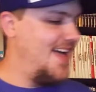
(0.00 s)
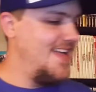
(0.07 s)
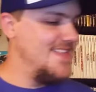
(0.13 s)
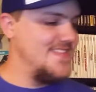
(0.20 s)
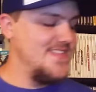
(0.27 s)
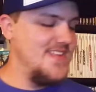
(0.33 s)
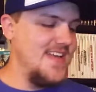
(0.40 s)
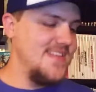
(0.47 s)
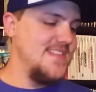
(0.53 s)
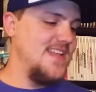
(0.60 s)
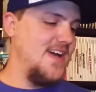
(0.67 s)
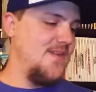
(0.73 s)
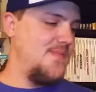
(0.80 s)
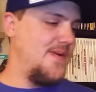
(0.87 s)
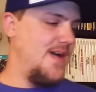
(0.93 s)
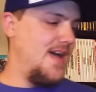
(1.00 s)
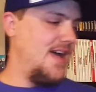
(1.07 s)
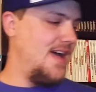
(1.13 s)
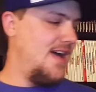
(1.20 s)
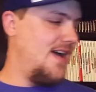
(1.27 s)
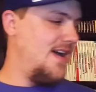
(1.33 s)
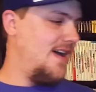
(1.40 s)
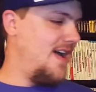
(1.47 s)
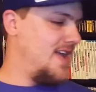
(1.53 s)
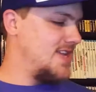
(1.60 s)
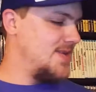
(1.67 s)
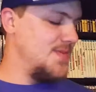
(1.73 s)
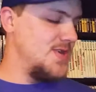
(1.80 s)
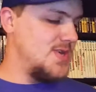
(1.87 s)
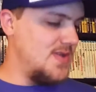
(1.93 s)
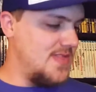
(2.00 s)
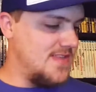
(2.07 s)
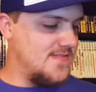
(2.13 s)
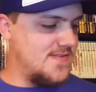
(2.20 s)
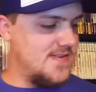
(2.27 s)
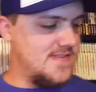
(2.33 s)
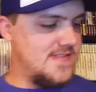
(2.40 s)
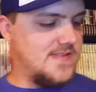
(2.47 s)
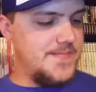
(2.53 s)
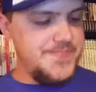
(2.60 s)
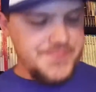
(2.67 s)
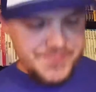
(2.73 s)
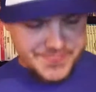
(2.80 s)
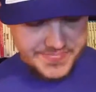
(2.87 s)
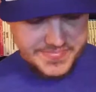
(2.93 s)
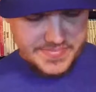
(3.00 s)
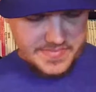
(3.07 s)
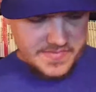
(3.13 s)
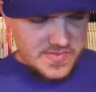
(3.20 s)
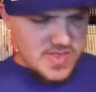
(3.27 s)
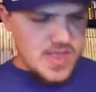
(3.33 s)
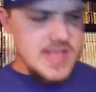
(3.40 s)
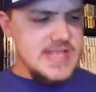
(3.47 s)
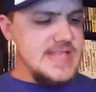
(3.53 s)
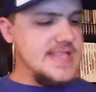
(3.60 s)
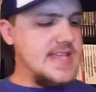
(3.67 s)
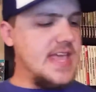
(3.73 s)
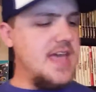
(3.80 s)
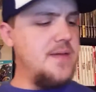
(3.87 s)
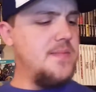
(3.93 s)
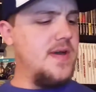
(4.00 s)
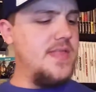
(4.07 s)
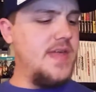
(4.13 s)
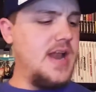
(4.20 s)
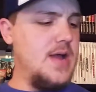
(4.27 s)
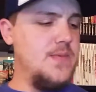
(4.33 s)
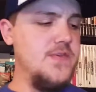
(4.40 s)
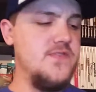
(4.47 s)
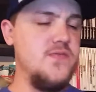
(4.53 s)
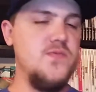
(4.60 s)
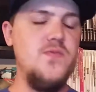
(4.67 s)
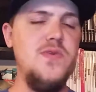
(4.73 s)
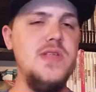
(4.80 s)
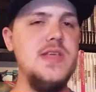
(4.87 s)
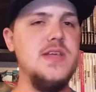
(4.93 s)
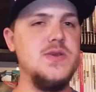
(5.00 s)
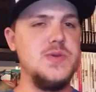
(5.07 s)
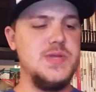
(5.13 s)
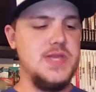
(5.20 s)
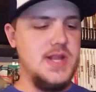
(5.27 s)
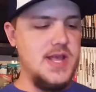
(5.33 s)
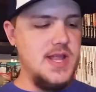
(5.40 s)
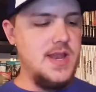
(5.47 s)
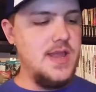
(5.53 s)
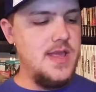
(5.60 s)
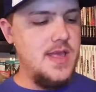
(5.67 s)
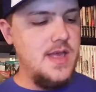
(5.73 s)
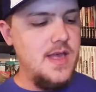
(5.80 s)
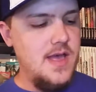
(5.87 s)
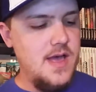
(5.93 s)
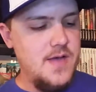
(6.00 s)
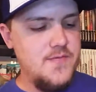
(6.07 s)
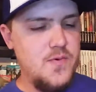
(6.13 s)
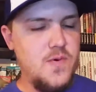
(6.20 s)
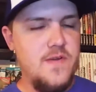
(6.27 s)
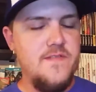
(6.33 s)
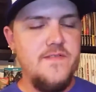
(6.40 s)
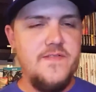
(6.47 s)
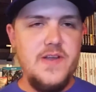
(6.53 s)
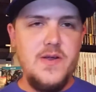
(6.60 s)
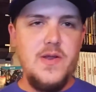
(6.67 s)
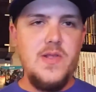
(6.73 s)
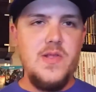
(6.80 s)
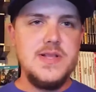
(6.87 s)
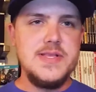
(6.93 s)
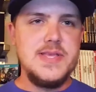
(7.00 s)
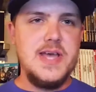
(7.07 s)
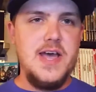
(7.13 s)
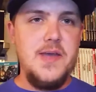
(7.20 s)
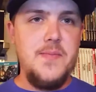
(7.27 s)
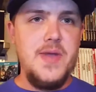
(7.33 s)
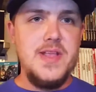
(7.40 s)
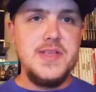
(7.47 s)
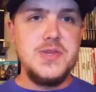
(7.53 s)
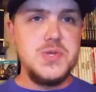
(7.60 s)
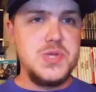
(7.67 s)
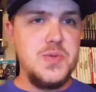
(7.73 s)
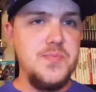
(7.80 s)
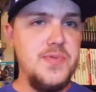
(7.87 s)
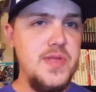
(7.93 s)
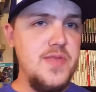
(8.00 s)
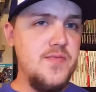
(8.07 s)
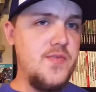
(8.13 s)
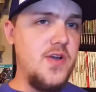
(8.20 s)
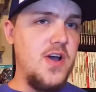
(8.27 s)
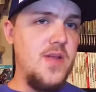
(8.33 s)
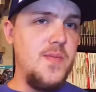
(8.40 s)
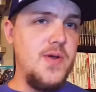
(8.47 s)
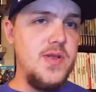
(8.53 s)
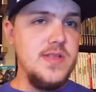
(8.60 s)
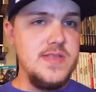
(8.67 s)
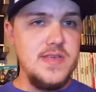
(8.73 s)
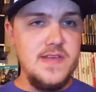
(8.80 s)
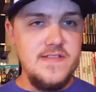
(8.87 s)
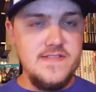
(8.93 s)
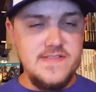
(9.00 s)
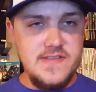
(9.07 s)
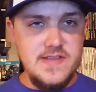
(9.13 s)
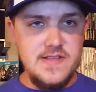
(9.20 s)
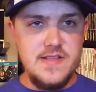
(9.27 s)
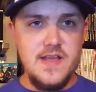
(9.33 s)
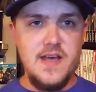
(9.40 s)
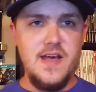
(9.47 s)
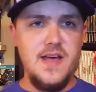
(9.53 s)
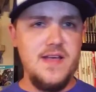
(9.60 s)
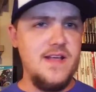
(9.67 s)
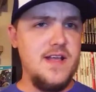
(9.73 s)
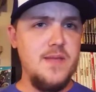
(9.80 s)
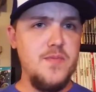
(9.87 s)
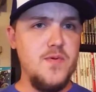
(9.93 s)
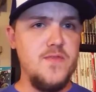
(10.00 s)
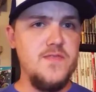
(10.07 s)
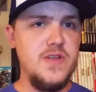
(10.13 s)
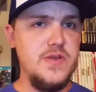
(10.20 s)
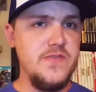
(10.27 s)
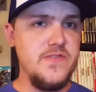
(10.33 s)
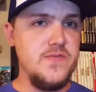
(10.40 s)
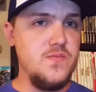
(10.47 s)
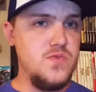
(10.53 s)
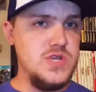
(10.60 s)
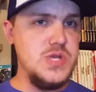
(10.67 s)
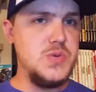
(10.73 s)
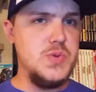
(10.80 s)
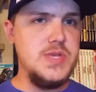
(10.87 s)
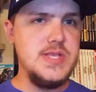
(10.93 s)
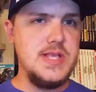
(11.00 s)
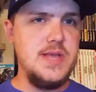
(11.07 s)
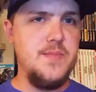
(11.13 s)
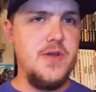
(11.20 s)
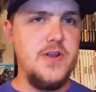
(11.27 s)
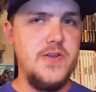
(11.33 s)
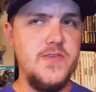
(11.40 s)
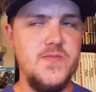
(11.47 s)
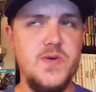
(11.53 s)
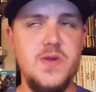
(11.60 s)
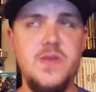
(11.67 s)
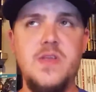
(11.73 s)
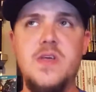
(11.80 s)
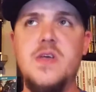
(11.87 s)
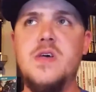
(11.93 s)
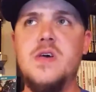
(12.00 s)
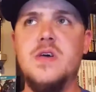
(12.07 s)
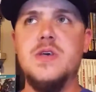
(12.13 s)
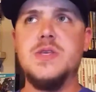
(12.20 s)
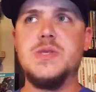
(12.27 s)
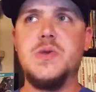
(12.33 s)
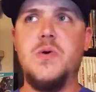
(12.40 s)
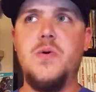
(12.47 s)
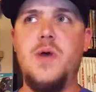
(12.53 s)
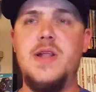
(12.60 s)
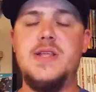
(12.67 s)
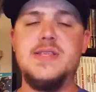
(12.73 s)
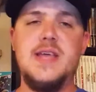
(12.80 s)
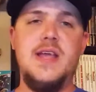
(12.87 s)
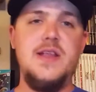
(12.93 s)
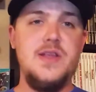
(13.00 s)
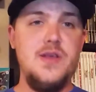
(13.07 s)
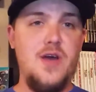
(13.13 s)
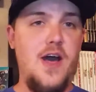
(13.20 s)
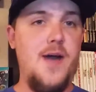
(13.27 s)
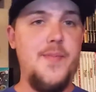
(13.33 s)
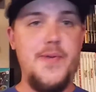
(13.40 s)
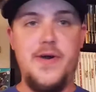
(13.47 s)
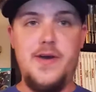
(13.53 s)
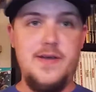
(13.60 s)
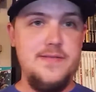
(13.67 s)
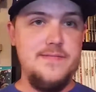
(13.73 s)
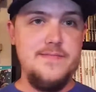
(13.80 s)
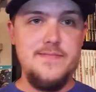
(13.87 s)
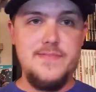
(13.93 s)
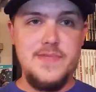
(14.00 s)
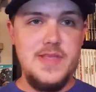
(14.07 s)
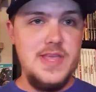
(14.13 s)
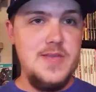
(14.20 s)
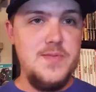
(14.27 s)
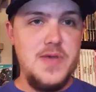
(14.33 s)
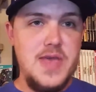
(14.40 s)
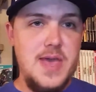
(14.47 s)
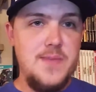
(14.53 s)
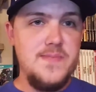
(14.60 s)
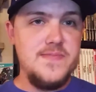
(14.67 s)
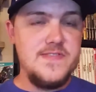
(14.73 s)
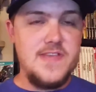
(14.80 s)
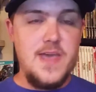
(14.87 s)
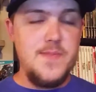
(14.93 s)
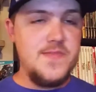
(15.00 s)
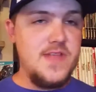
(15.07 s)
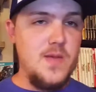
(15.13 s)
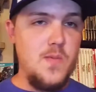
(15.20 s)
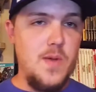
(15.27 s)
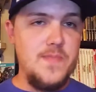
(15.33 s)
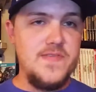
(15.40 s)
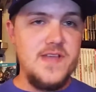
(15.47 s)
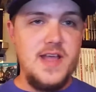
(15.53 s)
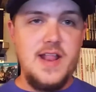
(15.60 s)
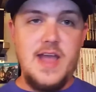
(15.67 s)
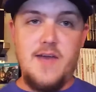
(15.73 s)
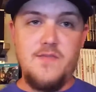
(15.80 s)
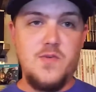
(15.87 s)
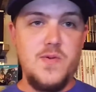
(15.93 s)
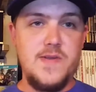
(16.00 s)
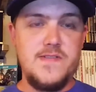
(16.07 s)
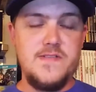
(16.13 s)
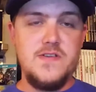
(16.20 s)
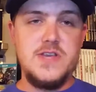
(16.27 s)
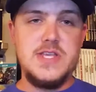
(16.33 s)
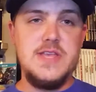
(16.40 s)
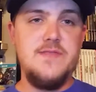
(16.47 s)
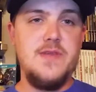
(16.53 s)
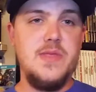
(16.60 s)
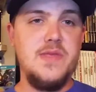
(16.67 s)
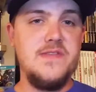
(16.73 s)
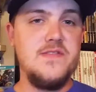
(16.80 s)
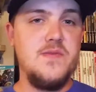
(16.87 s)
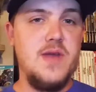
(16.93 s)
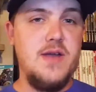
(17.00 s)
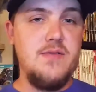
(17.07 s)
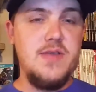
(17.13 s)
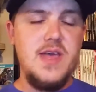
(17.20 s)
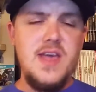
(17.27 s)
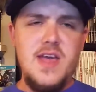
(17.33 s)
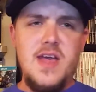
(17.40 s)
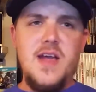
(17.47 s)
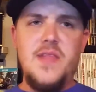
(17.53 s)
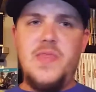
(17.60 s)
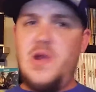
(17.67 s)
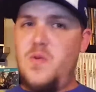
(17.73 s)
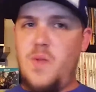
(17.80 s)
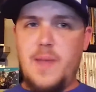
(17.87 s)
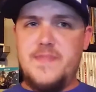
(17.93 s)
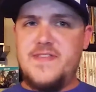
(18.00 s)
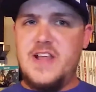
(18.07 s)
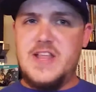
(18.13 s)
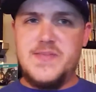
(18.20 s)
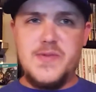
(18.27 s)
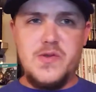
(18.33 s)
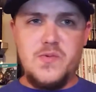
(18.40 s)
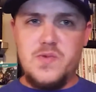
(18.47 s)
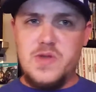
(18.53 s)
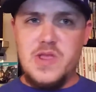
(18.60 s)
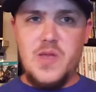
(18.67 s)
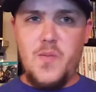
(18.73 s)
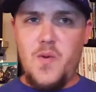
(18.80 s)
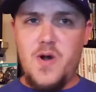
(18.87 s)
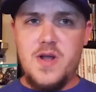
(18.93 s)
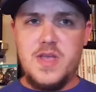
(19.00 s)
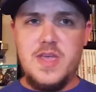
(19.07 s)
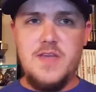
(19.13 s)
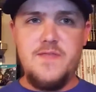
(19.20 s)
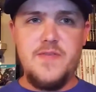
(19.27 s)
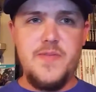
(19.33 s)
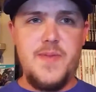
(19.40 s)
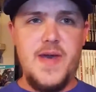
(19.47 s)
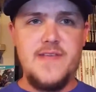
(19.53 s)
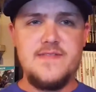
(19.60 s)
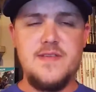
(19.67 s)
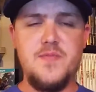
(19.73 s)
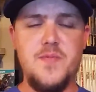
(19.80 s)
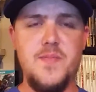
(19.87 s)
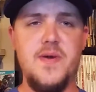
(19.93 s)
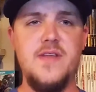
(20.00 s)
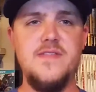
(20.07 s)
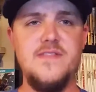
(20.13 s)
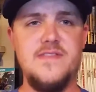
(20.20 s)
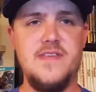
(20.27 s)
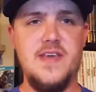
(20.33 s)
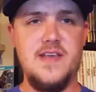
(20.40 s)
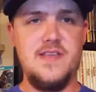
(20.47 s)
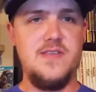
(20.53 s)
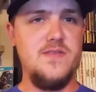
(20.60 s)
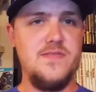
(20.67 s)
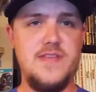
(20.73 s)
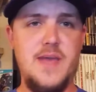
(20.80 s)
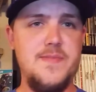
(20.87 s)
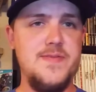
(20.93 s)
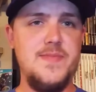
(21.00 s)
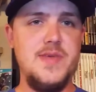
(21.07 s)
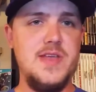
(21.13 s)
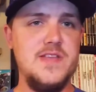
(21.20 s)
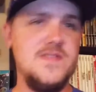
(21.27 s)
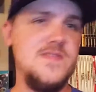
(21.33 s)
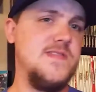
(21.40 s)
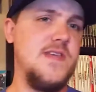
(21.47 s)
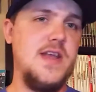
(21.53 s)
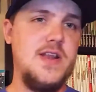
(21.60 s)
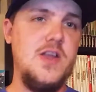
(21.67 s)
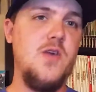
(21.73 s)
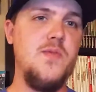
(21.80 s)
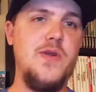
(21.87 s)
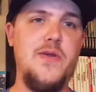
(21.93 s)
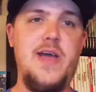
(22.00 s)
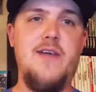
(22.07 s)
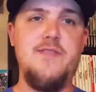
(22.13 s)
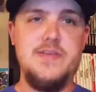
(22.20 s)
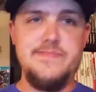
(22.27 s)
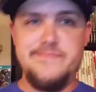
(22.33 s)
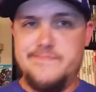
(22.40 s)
So next up, actually I'm going to show you this first. This is a game that I was really interested in. for a very time and just completely forgot about it until I'd seen a couple more videos just recently about it as well. So I decided to hop on the EB Games GameStop website, have a quick search, see if anything's around. Their website has been really wonky for the past couple months. Like, you'll type something in, it's just like, no, we don't have it.